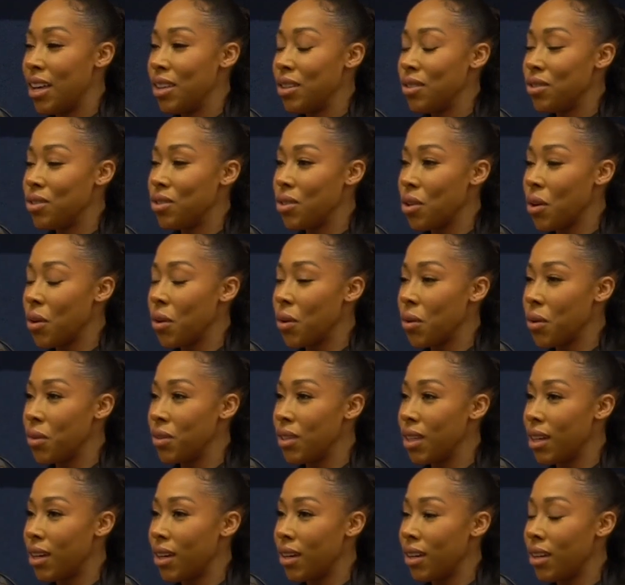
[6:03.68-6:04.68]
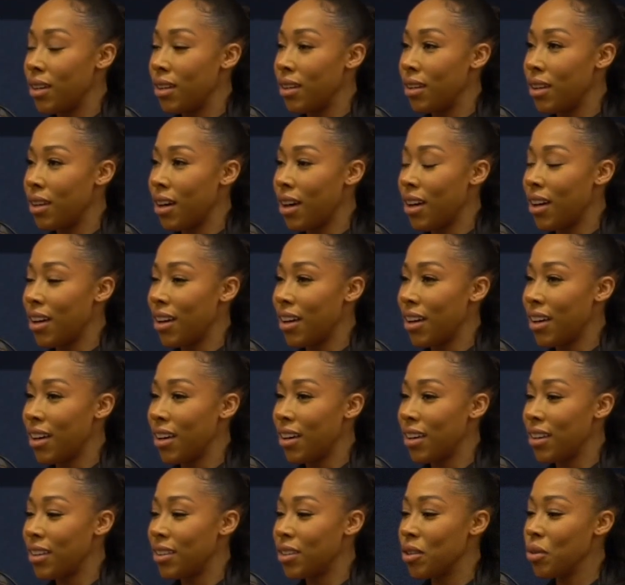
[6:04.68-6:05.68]
So then
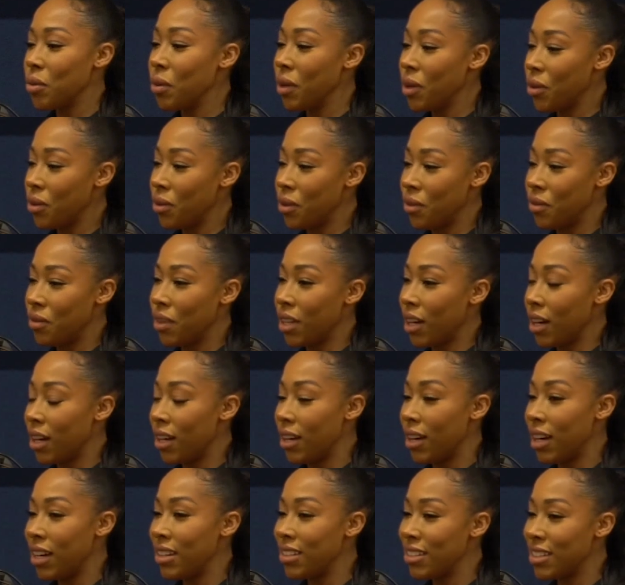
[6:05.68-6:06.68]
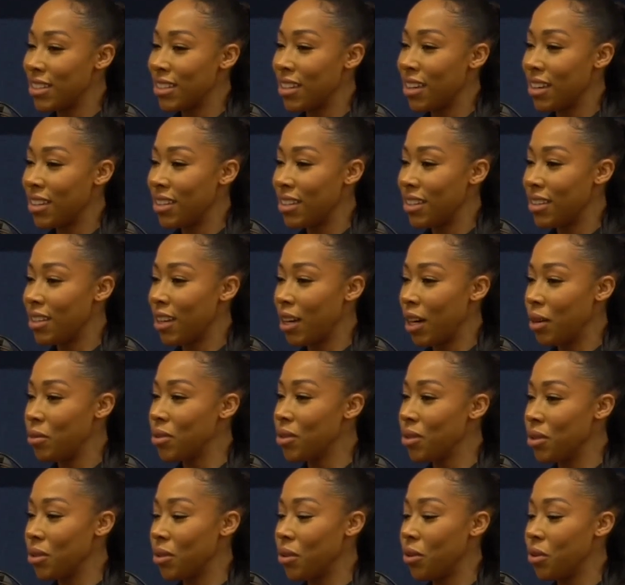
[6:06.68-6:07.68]
I quit all of that and decided that I was
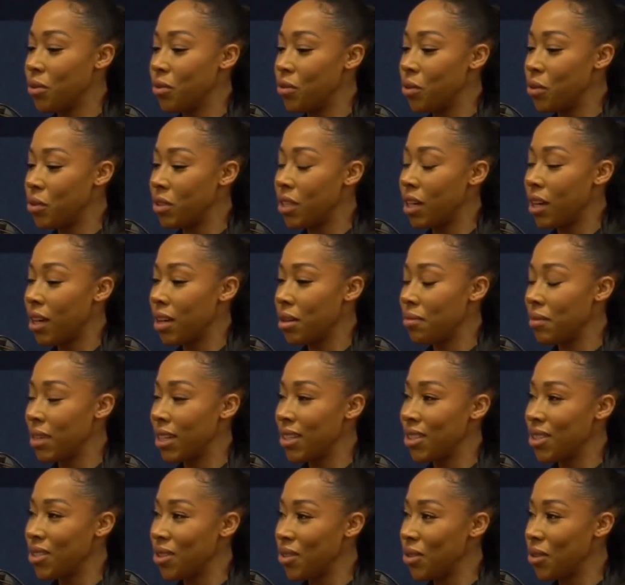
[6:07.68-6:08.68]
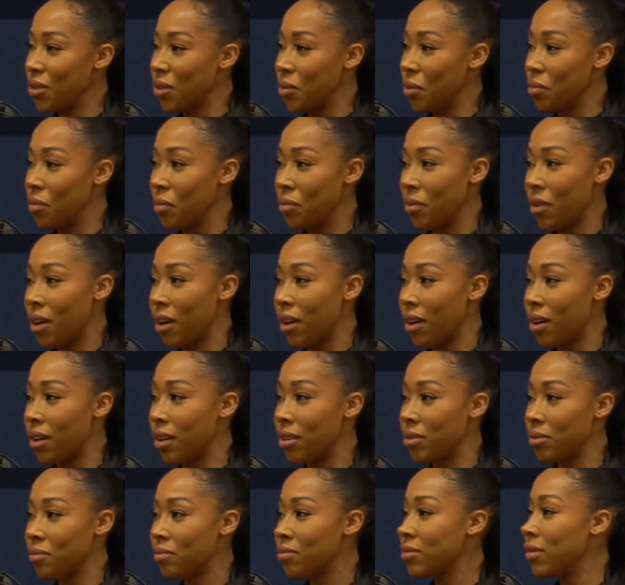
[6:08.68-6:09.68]
going to go full time into
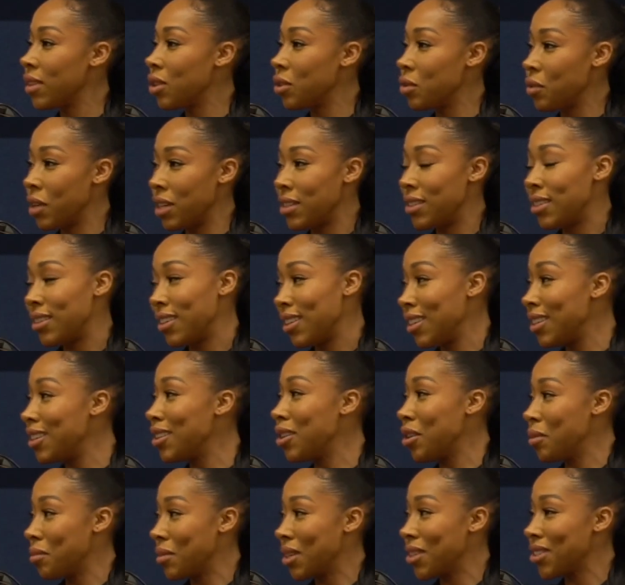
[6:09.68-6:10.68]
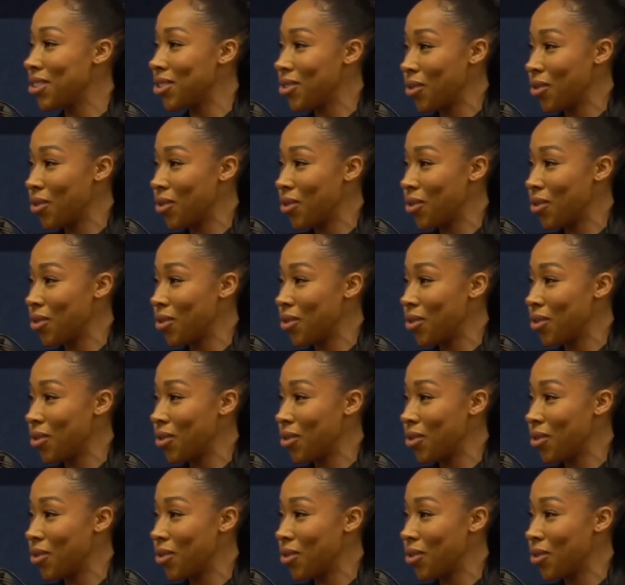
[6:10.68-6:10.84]
creating e-commerce